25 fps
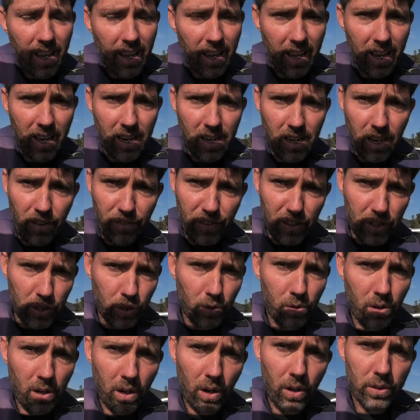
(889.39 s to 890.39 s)
and if you're
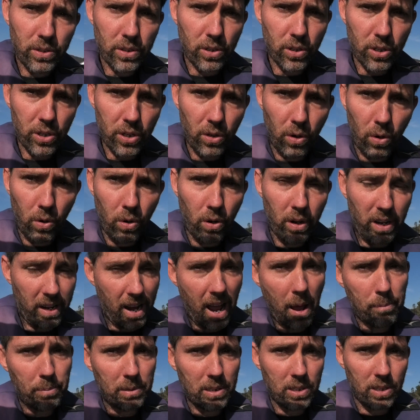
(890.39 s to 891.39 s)
too close to shore and it
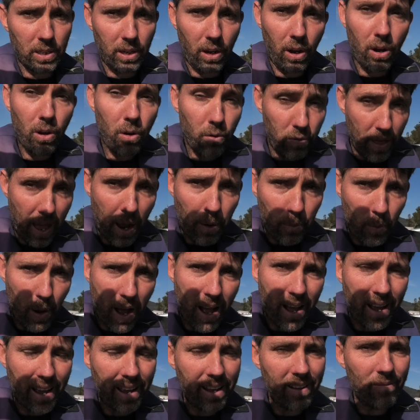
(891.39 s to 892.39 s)
happens to go that
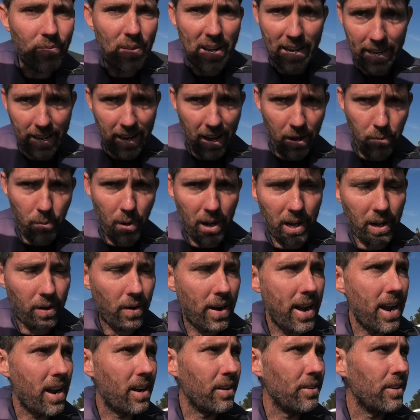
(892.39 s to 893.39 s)
way, then it can run
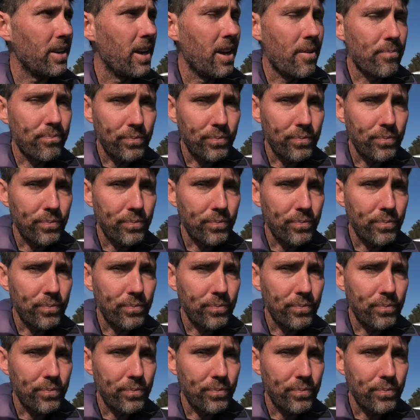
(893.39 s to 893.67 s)
aground.